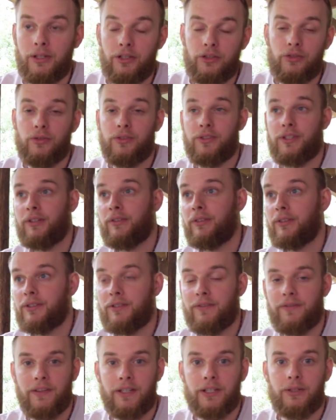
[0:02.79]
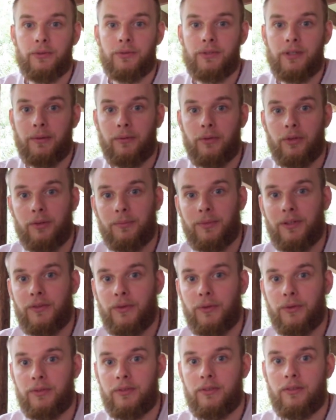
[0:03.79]
a new series of videos I'm going to be
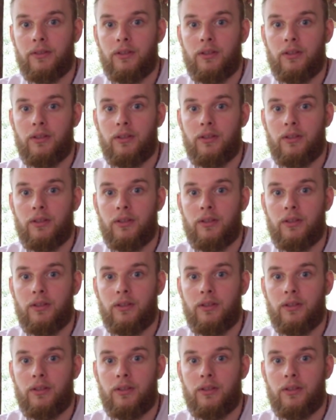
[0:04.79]
doing.